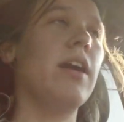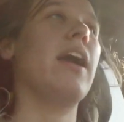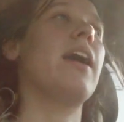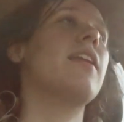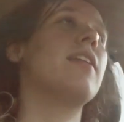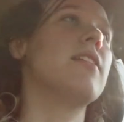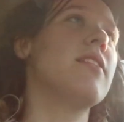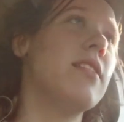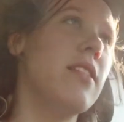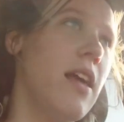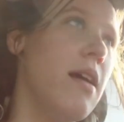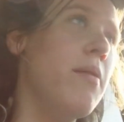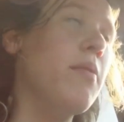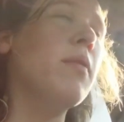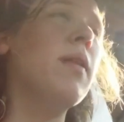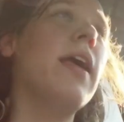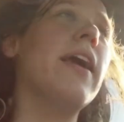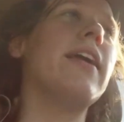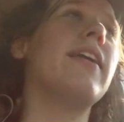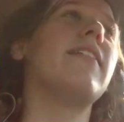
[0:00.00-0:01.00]
and
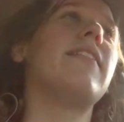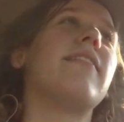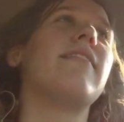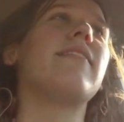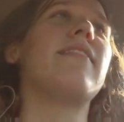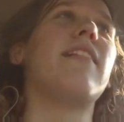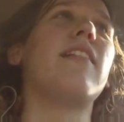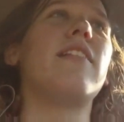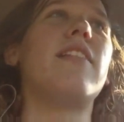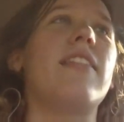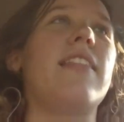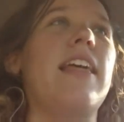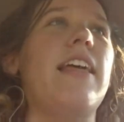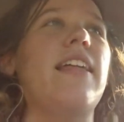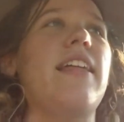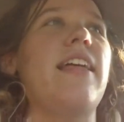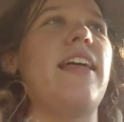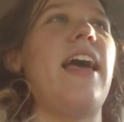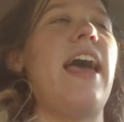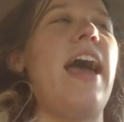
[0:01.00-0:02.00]
December. Like,
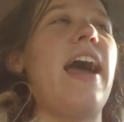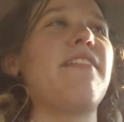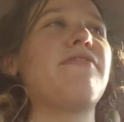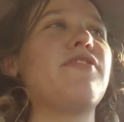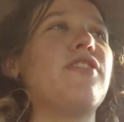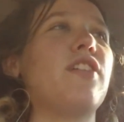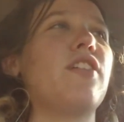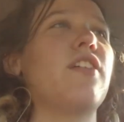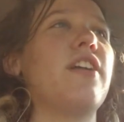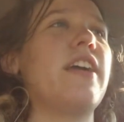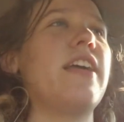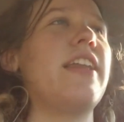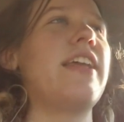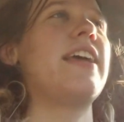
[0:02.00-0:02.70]
after it